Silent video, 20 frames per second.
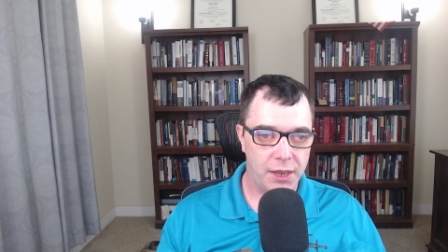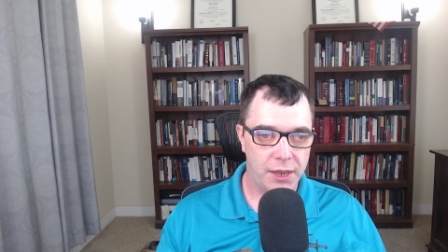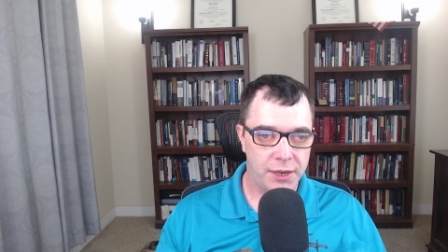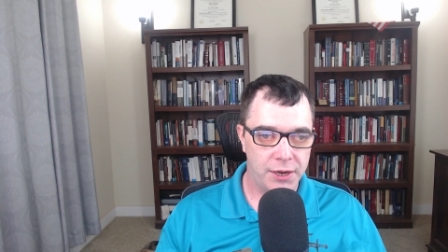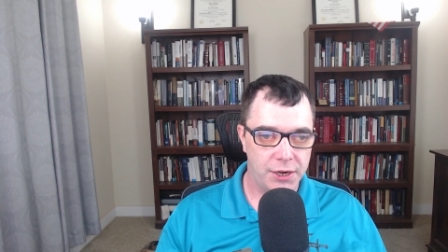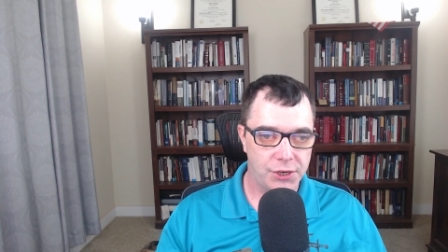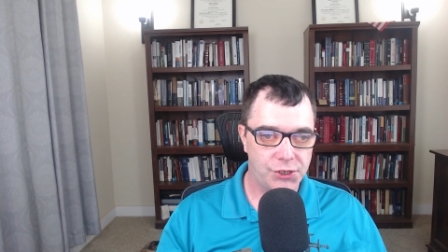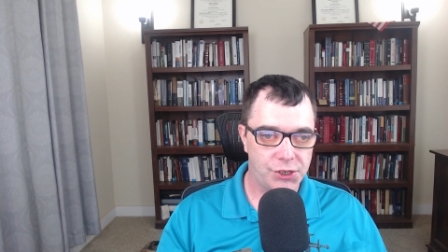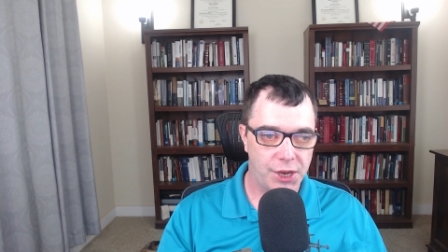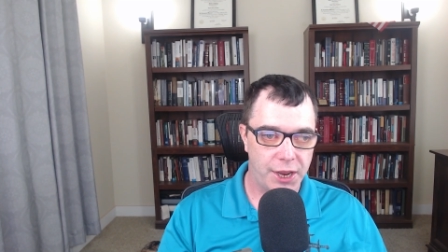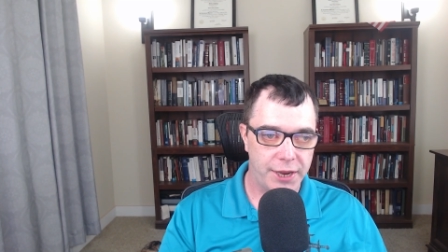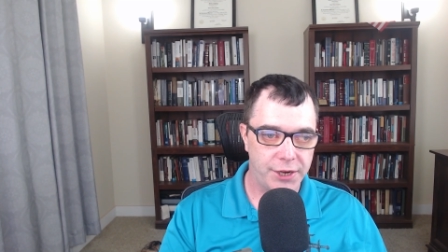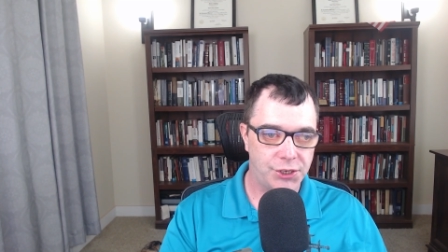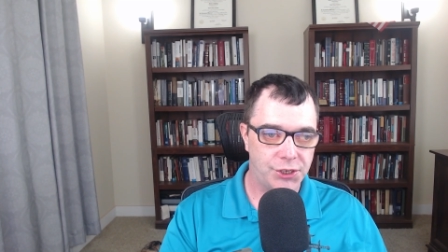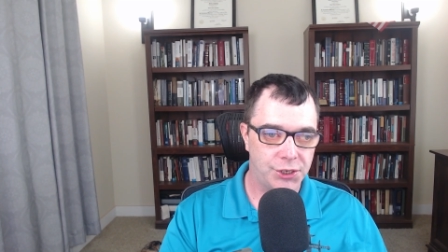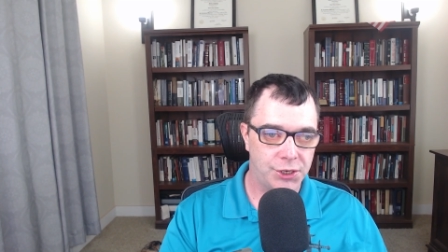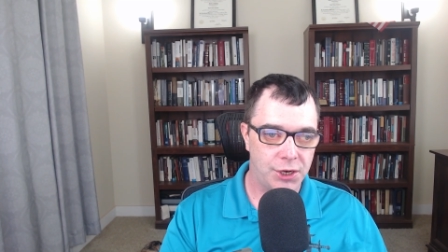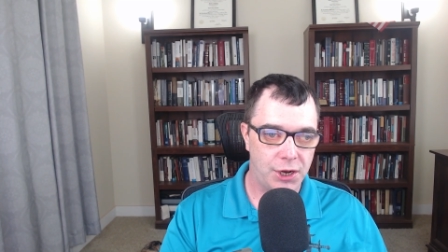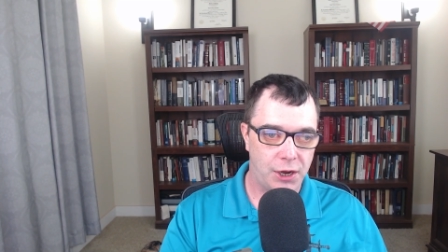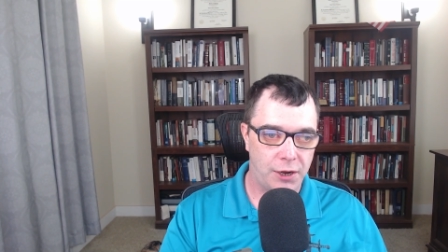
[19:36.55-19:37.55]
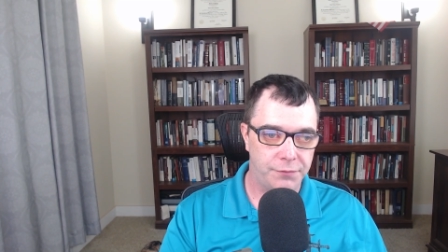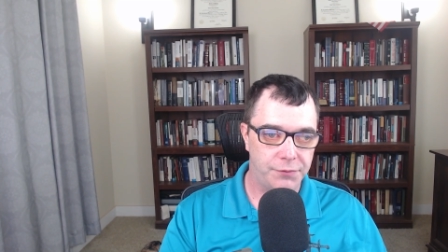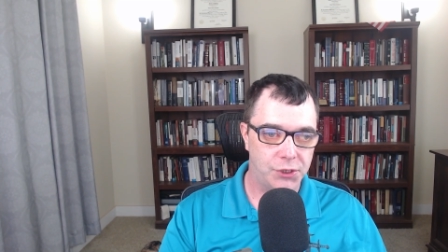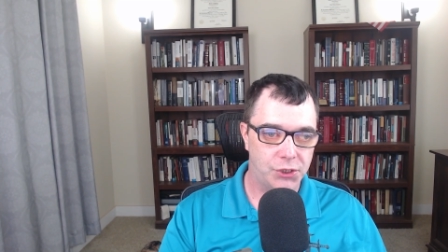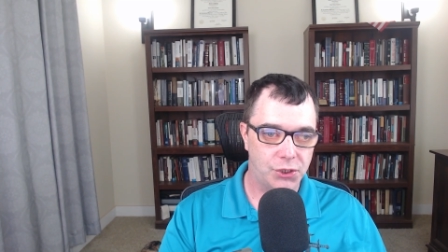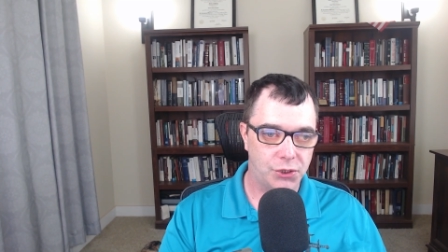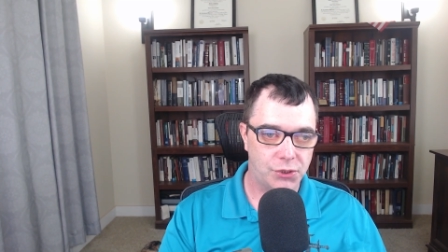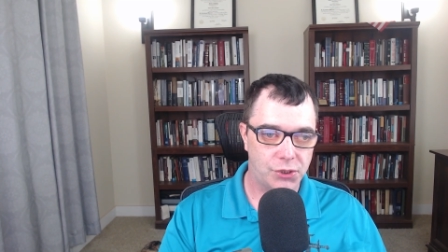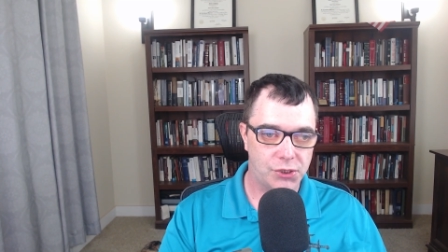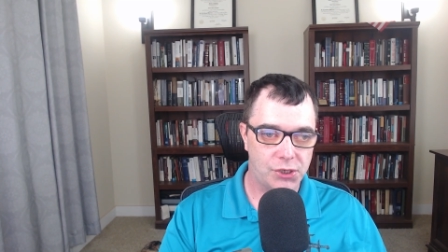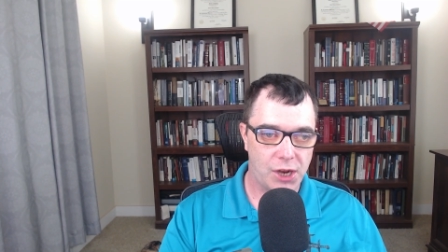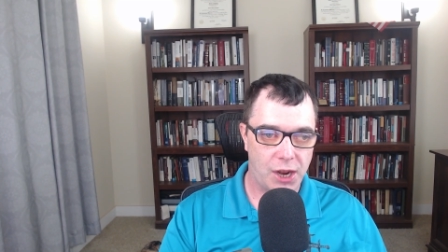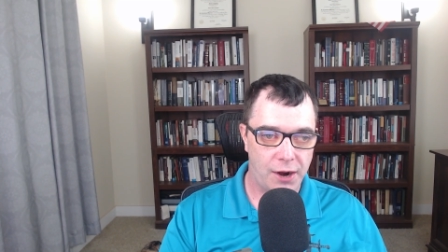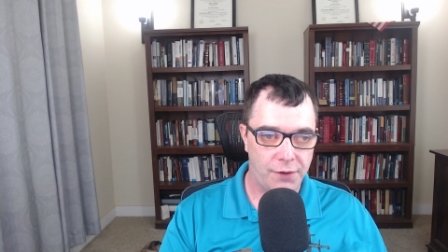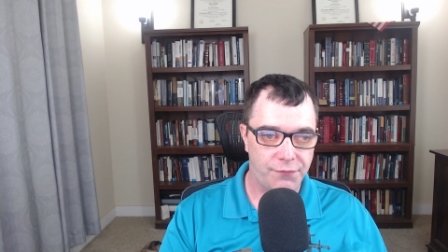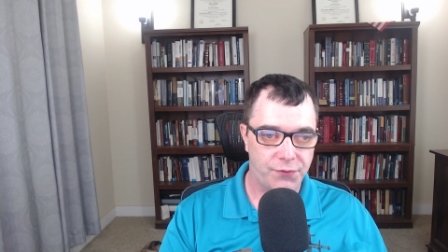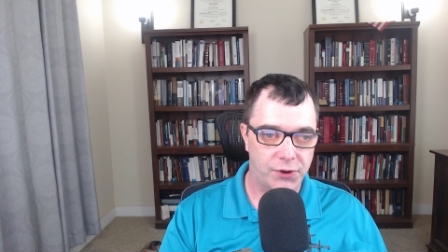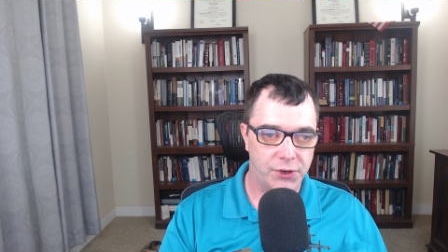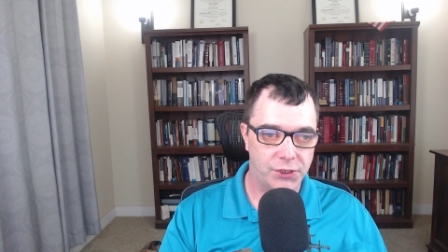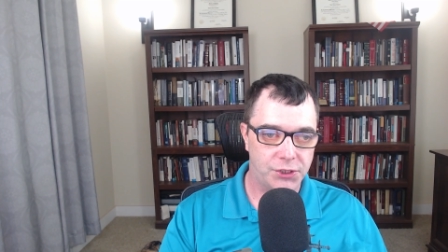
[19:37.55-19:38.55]
initiation of the Church's
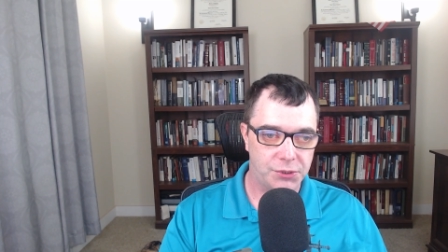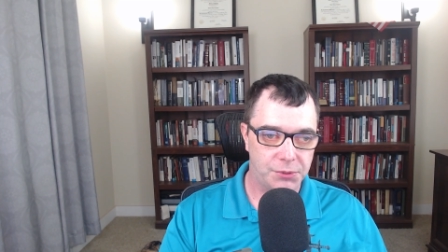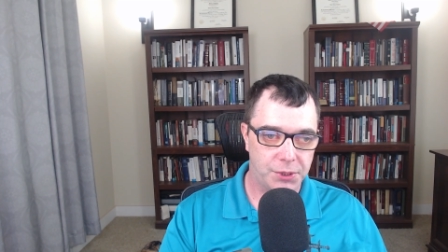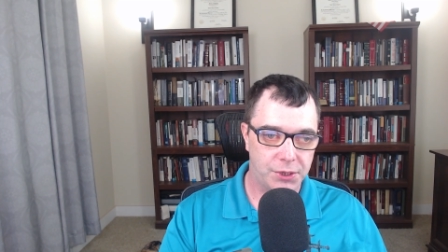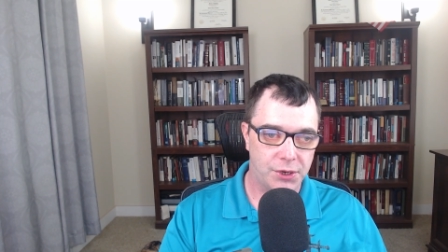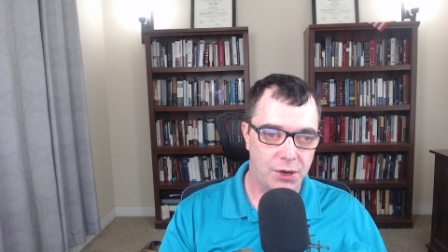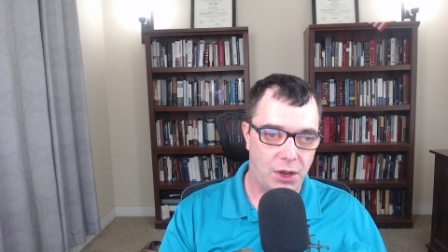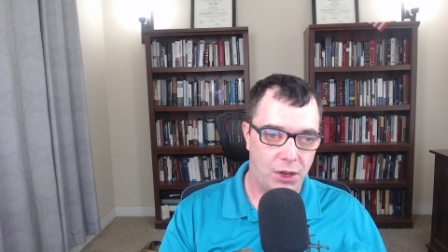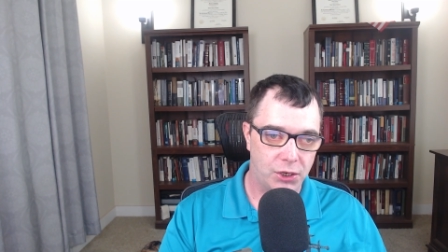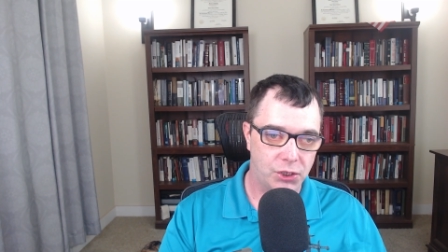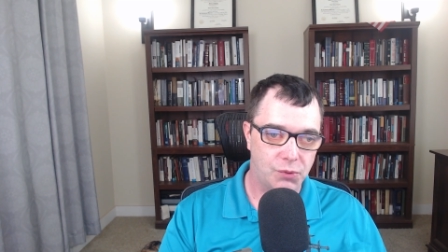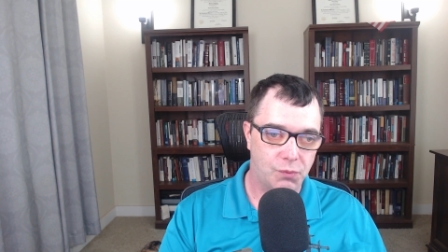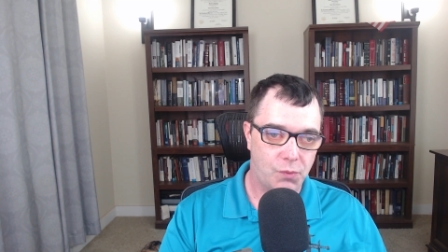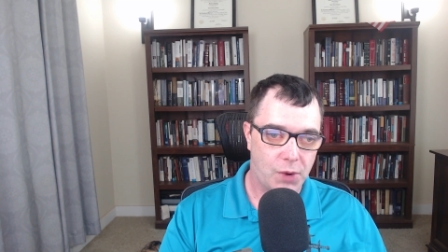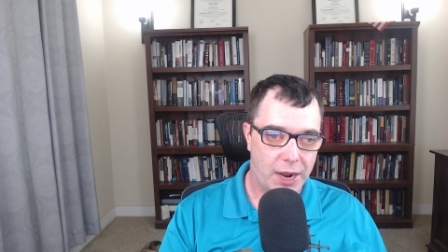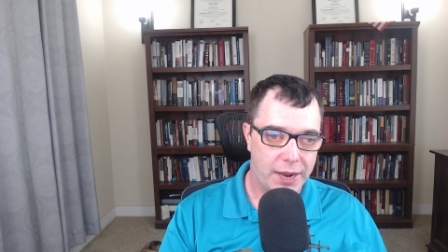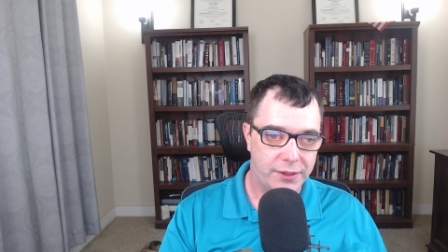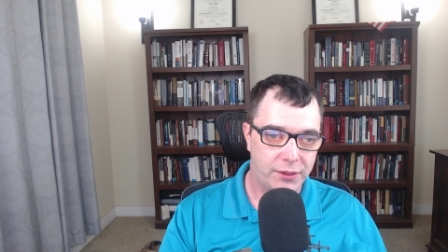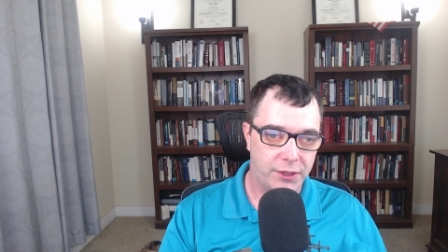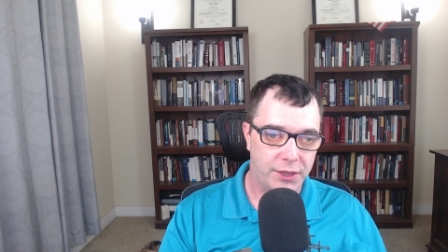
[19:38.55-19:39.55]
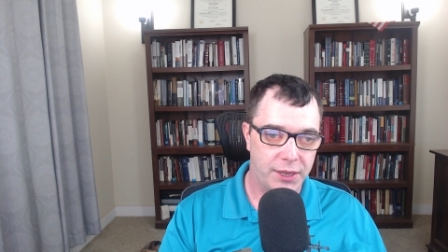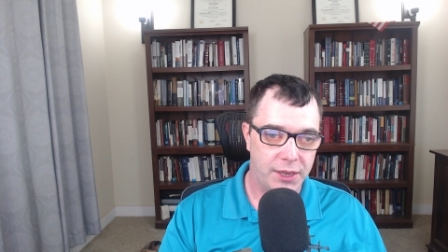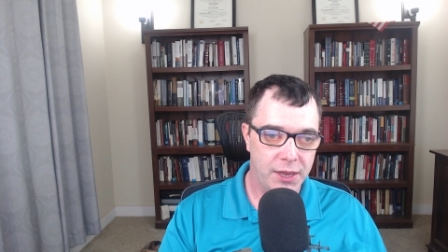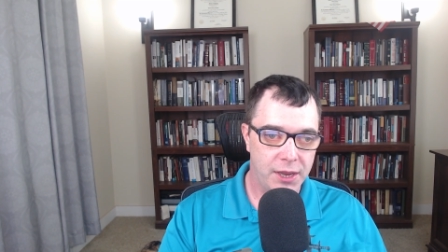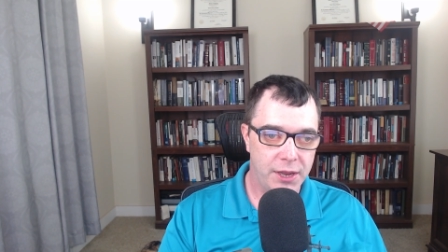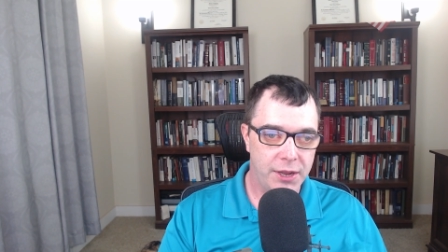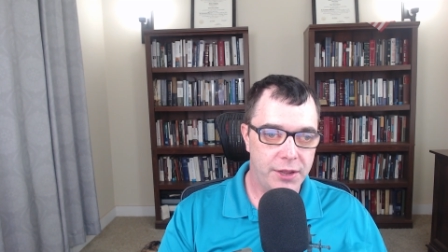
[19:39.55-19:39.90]
effort to acknowledge widely